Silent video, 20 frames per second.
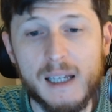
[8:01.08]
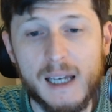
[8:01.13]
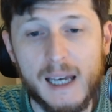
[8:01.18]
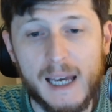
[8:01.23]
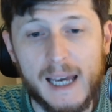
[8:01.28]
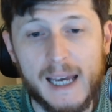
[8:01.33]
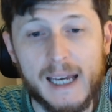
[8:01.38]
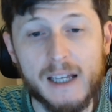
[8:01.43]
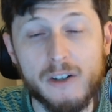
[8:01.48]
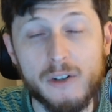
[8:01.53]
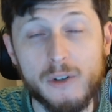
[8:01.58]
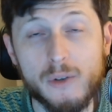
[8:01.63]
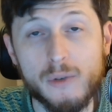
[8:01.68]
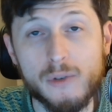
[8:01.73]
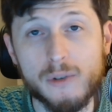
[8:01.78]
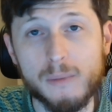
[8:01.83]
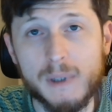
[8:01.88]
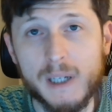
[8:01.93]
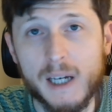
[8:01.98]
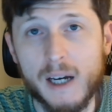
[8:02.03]
and do
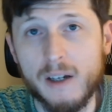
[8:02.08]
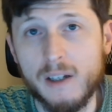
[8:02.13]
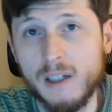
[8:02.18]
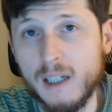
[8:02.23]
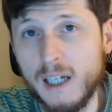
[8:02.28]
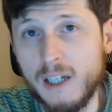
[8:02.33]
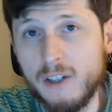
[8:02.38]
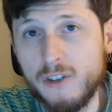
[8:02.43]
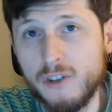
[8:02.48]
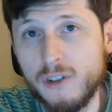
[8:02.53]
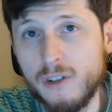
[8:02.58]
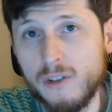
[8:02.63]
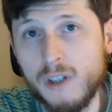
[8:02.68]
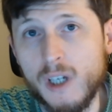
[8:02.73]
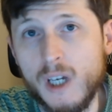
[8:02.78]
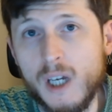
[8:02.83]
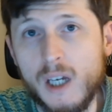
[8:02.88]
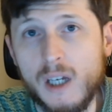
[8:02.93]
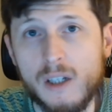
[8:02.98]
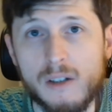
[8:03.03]
some calculations
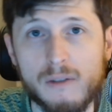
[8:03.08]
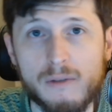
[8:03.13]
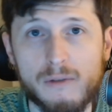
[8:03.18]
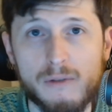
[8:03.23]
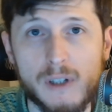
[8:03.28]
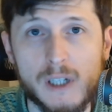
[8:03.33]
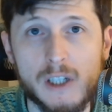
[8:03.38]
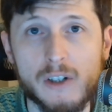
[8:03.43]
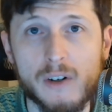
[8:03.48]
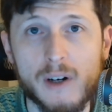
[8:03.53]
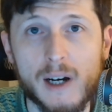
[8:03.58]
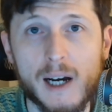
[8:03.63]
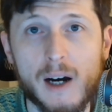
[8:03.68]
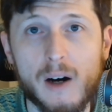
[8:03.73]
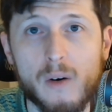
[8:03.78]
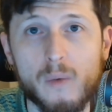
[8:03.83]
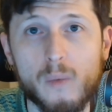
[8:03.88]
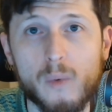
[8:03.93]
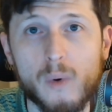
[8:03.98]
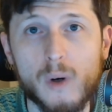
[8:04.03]
to figure
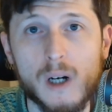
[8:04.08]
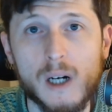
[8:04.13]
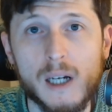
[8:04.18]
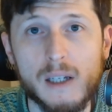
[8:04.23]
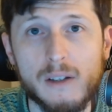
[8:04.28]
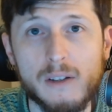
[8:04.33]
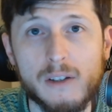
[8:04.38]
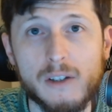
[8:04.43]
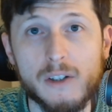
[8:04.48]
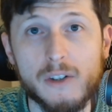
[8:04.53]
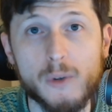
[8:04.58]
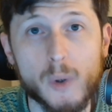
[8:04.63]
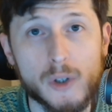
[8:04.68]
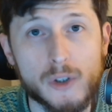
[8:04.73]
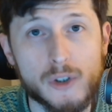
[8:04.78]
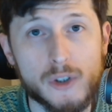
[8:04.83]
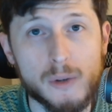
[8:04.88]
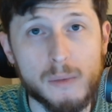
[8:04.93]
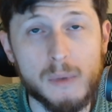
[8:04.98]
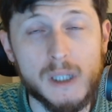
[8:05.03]
out what the torque
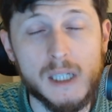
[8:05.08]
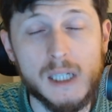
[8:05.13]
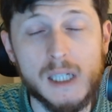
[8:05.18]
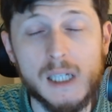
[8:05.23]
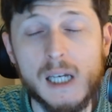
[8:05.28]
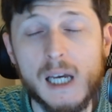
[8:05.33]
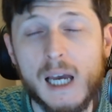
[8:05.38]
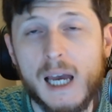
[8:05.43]
should be